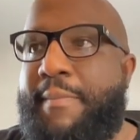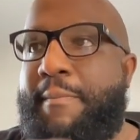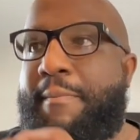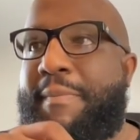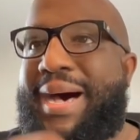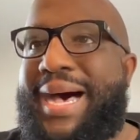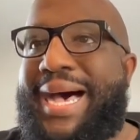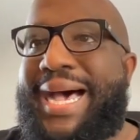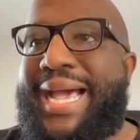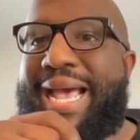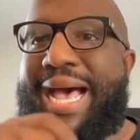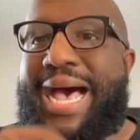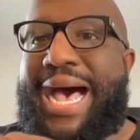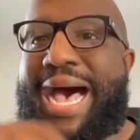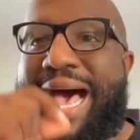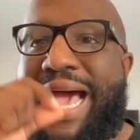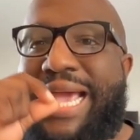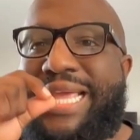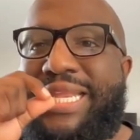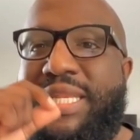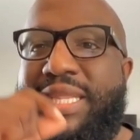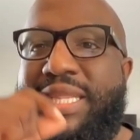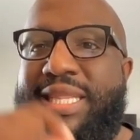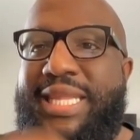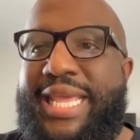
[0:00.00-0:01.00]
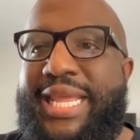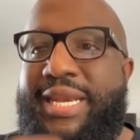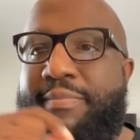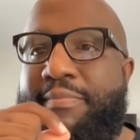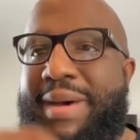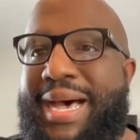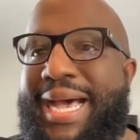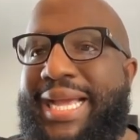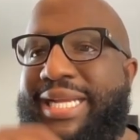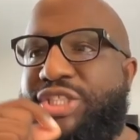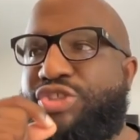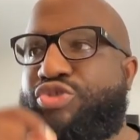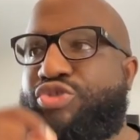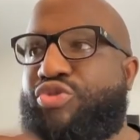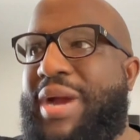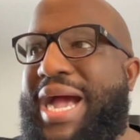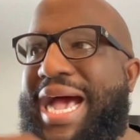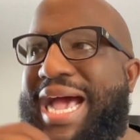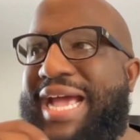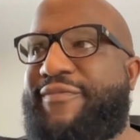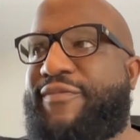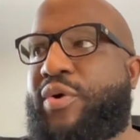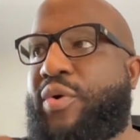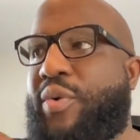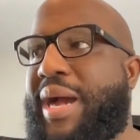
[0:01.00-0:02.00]
I lend my
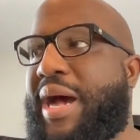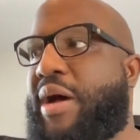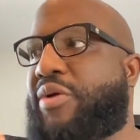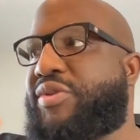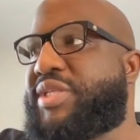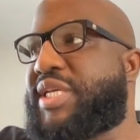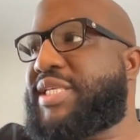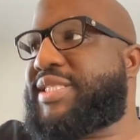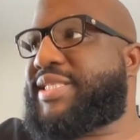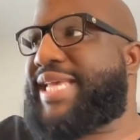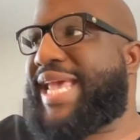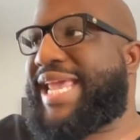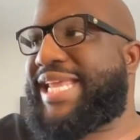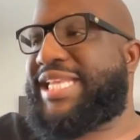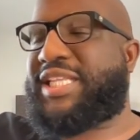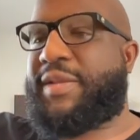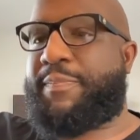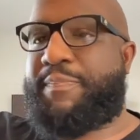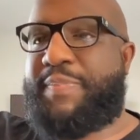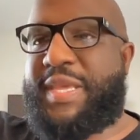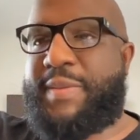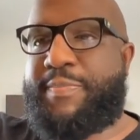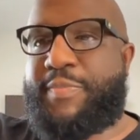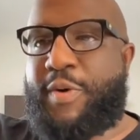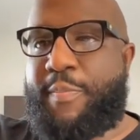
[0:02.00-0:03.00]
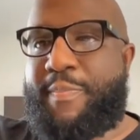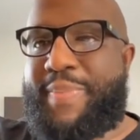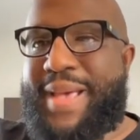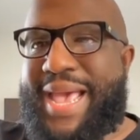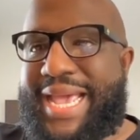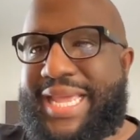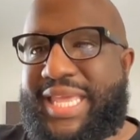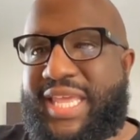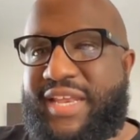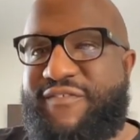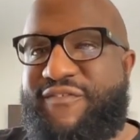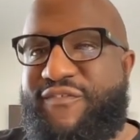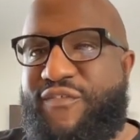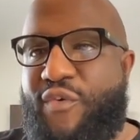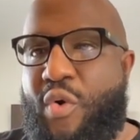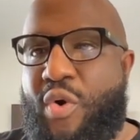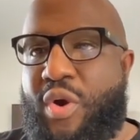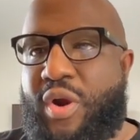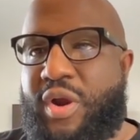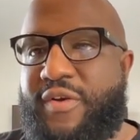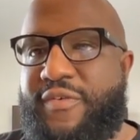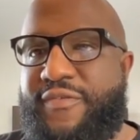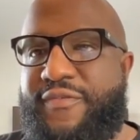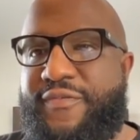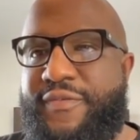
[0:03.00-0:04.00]
driver out to take the people back and
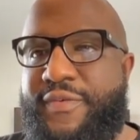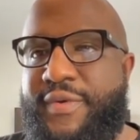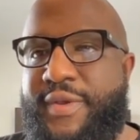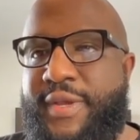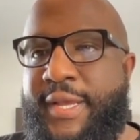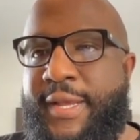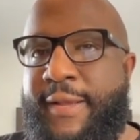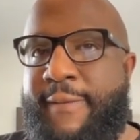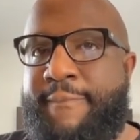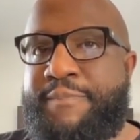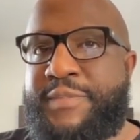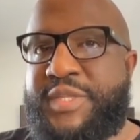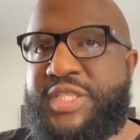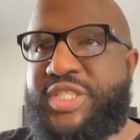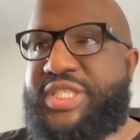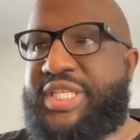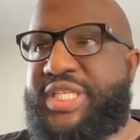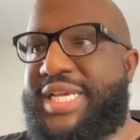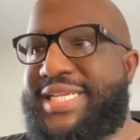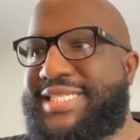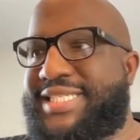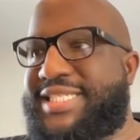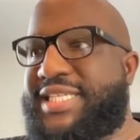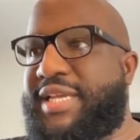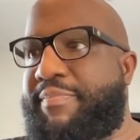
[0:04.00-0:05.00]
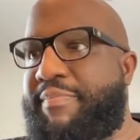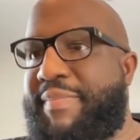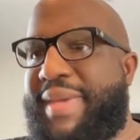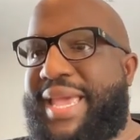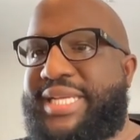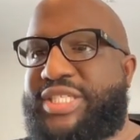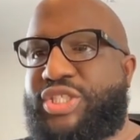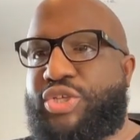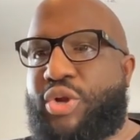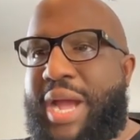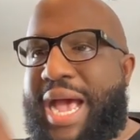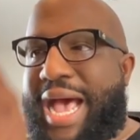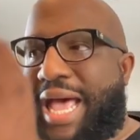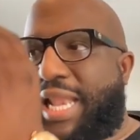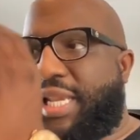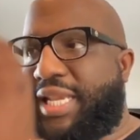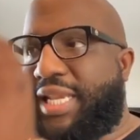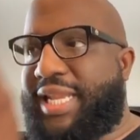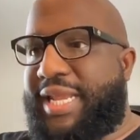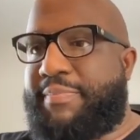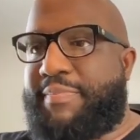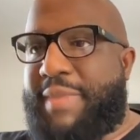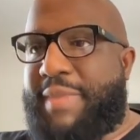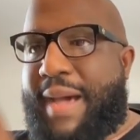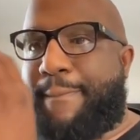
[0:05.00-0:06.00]
forth just to make sure. I
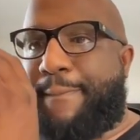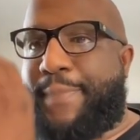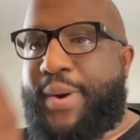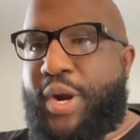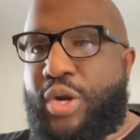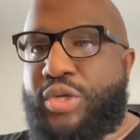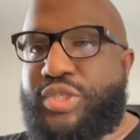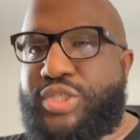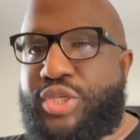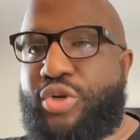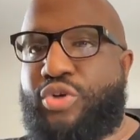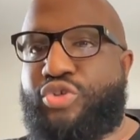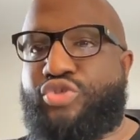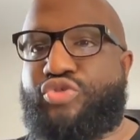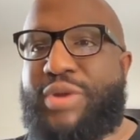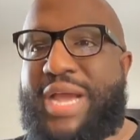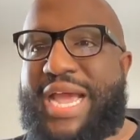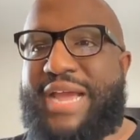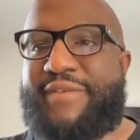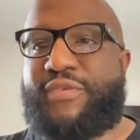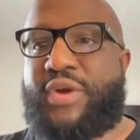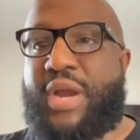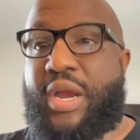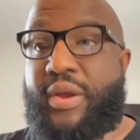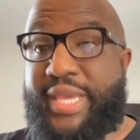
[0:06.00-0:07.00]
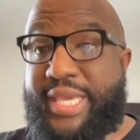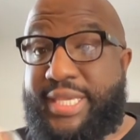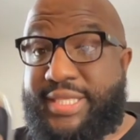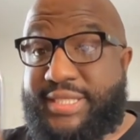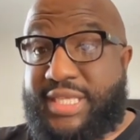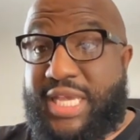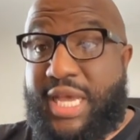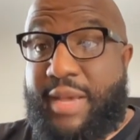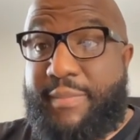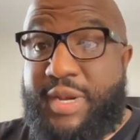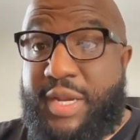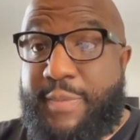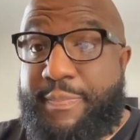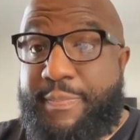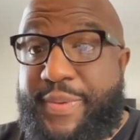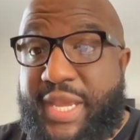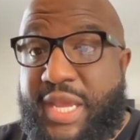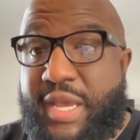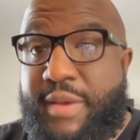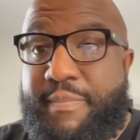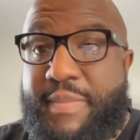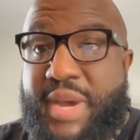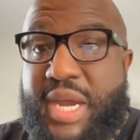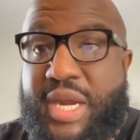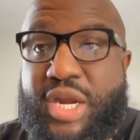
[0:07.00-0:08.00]
lend my personal driver out. He's coming to
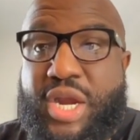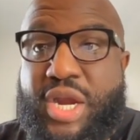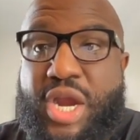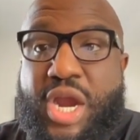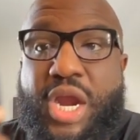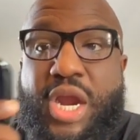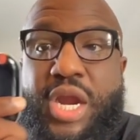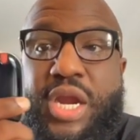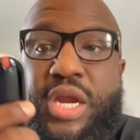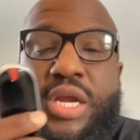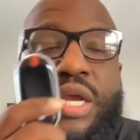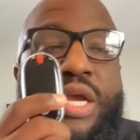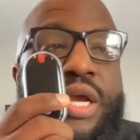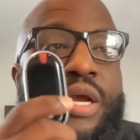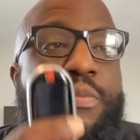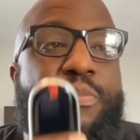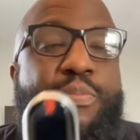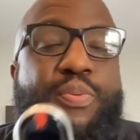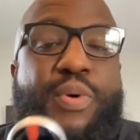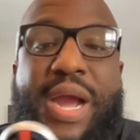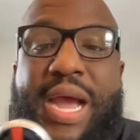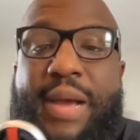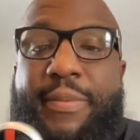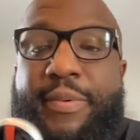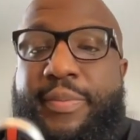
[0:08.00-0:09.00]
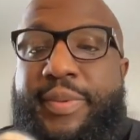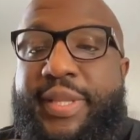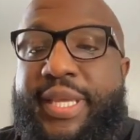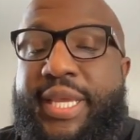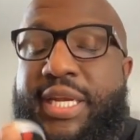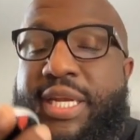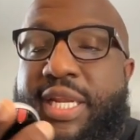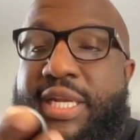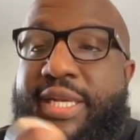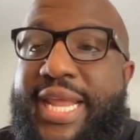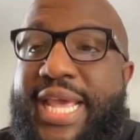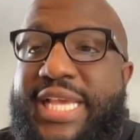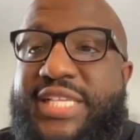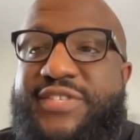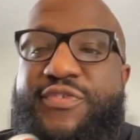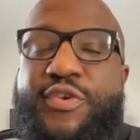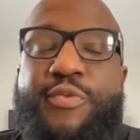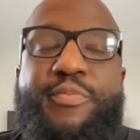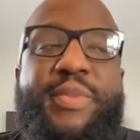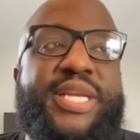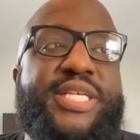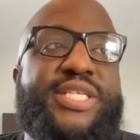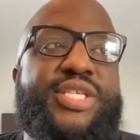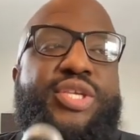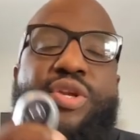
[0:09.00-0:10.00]
pick up my car probably in the next
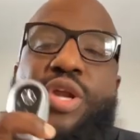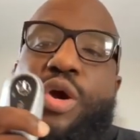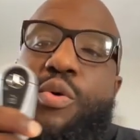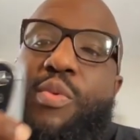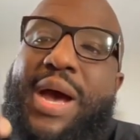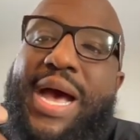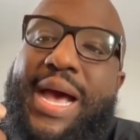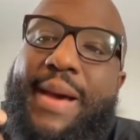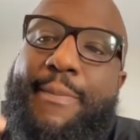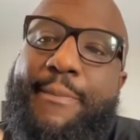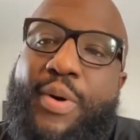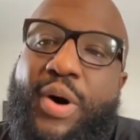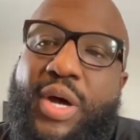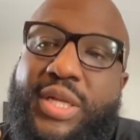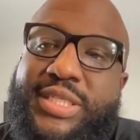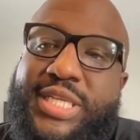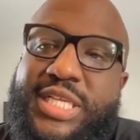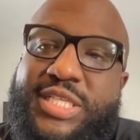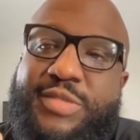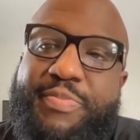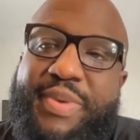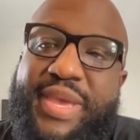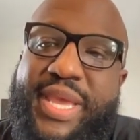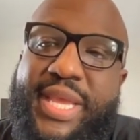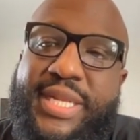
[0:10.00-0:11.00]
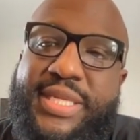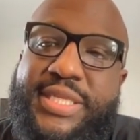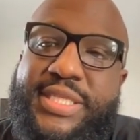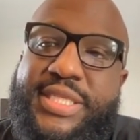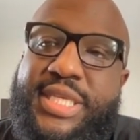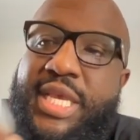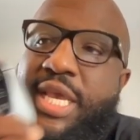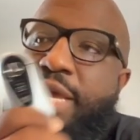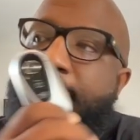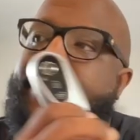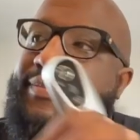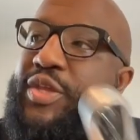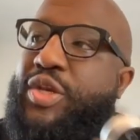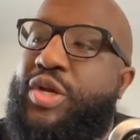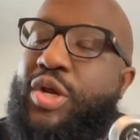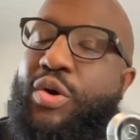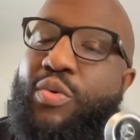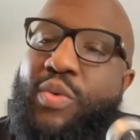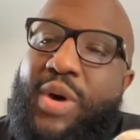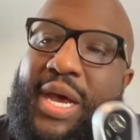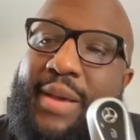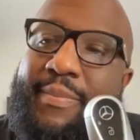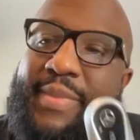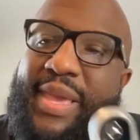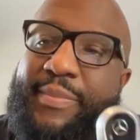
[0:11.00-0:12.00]
few minutes. You know why I bought this Benz? You know
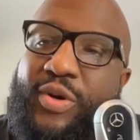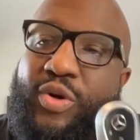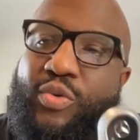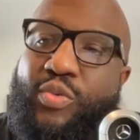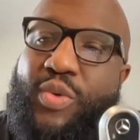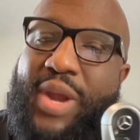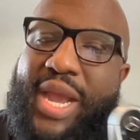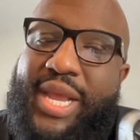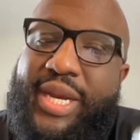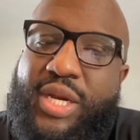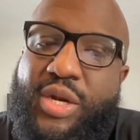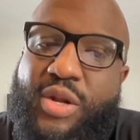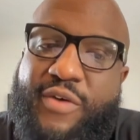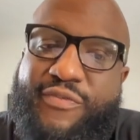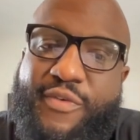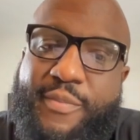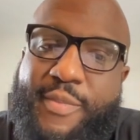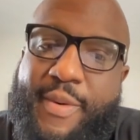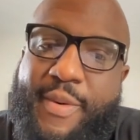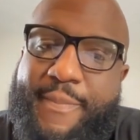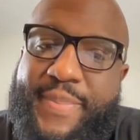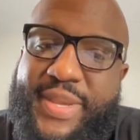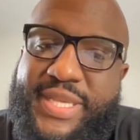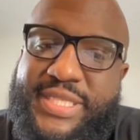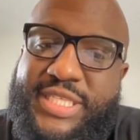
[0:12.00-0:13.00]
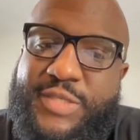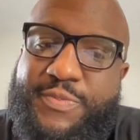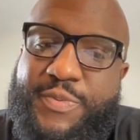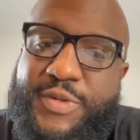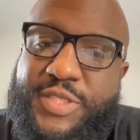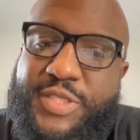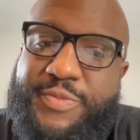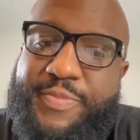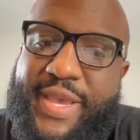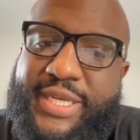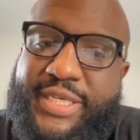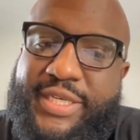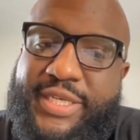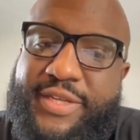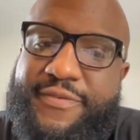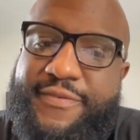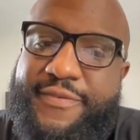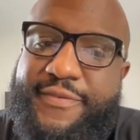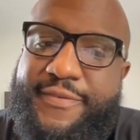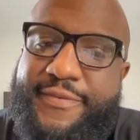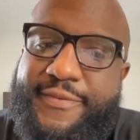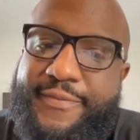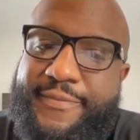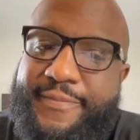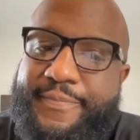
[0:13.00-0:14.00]
why I'm able to write it off from a business
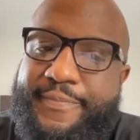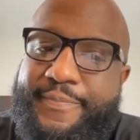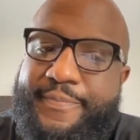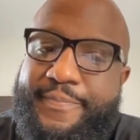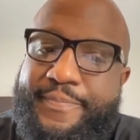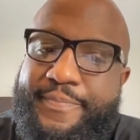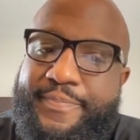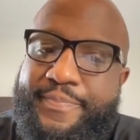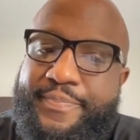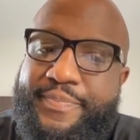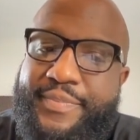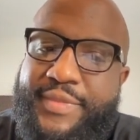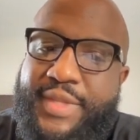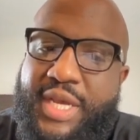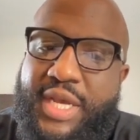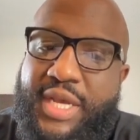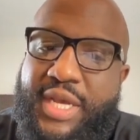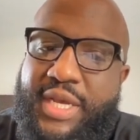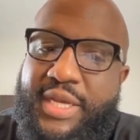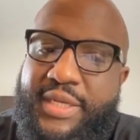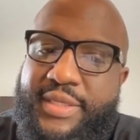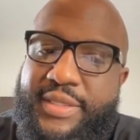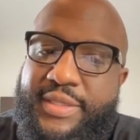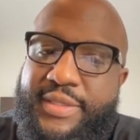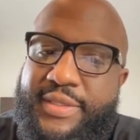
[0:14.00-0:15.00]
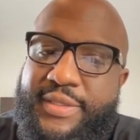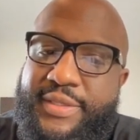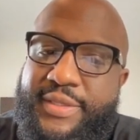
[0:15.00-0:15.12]
perspective? Huh?